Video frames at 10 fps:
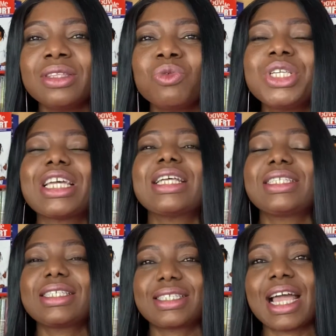which has the
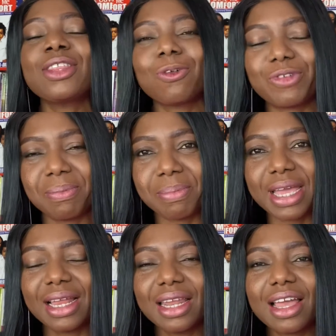sign of a
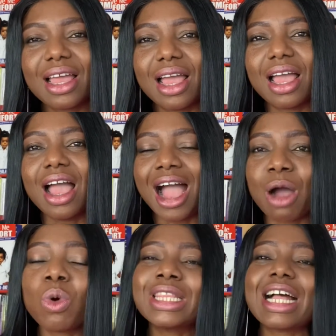bell. And
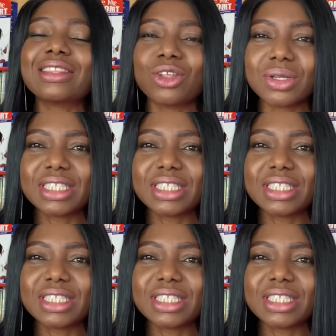what that does is